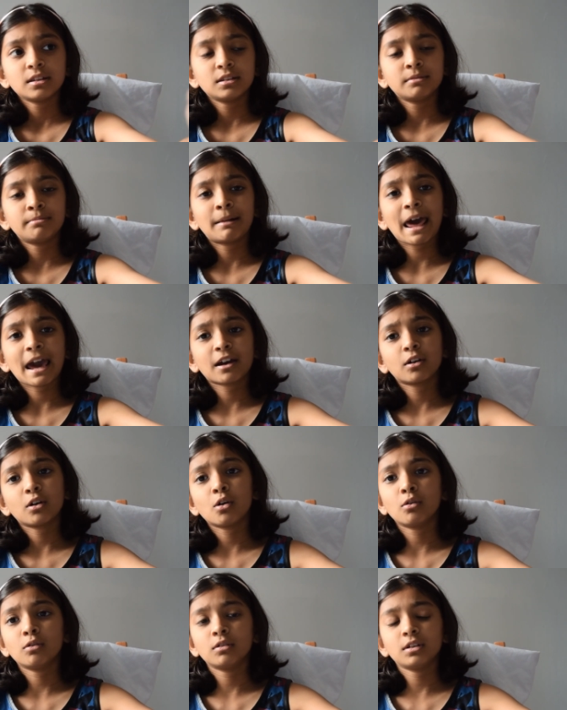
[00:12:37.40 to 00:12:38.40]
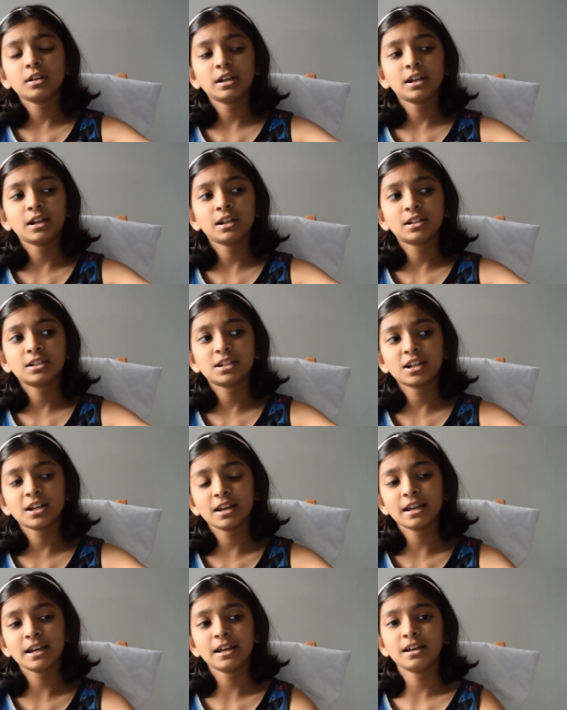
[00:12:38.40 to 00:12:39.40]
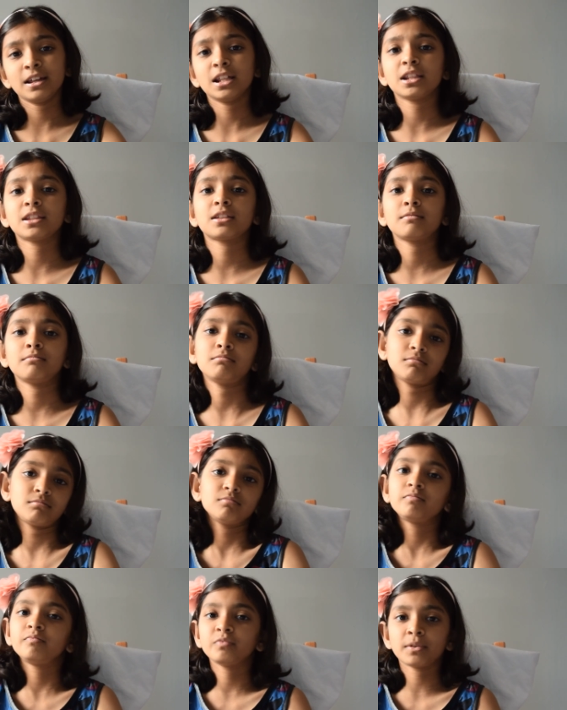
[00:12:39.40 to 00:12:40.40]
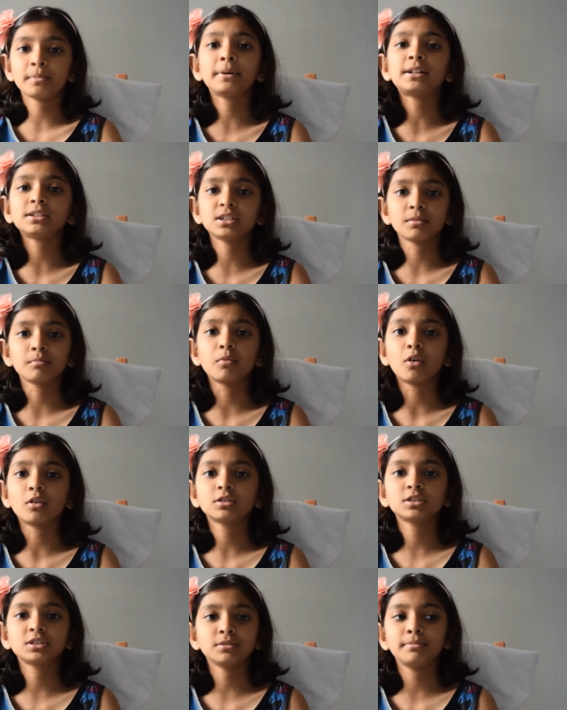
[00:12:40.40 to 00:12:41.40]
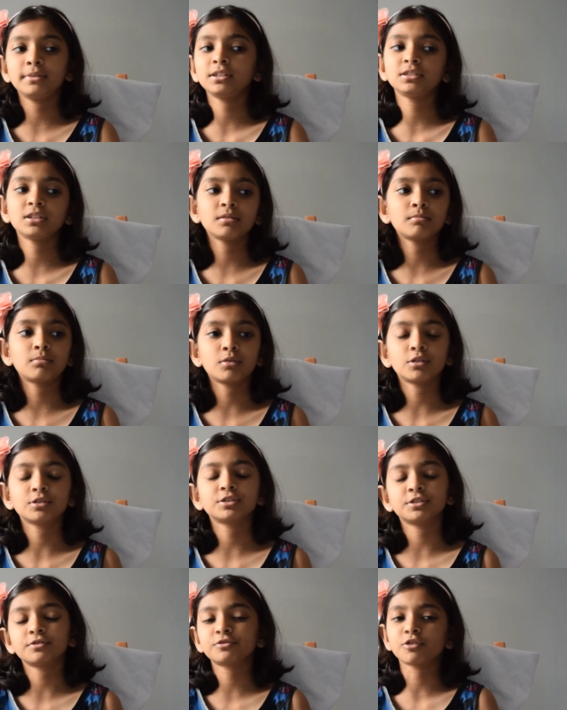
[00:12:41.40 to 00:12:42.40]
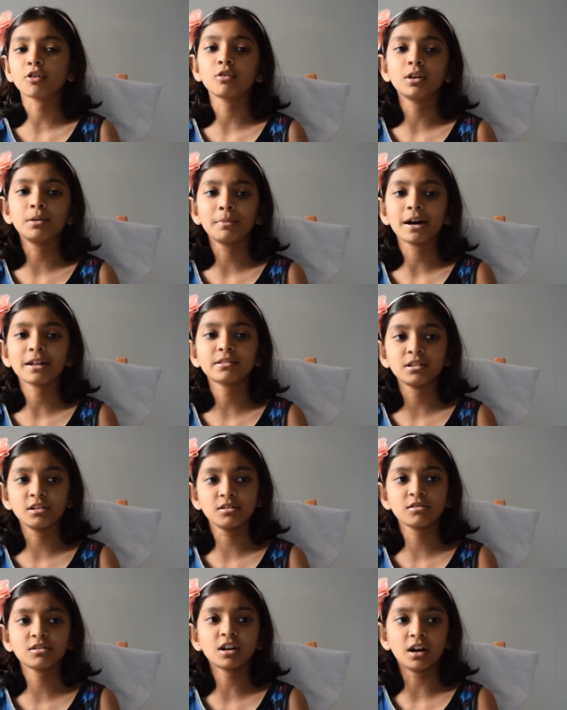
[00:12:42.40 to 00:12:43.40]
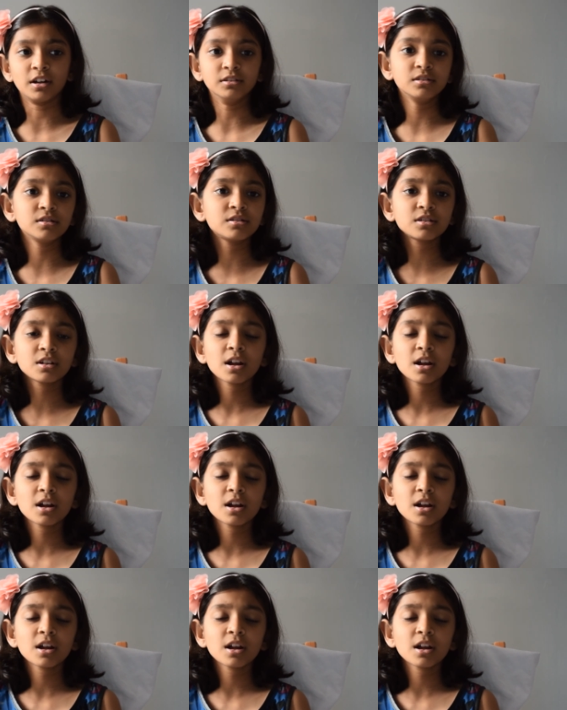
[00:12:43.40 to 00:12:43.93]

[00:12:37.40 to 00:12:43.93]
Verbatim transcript: the black hole, it is the building blocks. The building blocks of solar massive suns.